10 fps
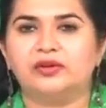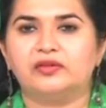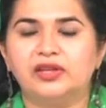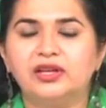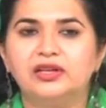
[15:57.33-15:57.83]

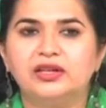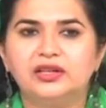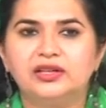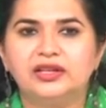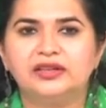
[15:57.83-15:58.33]
of the
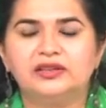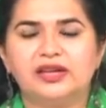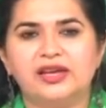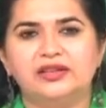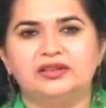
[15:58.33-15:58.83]
late
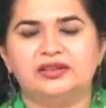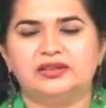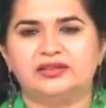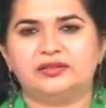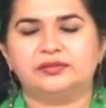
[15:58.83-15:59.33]

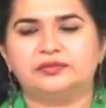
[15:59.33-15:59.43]
90s.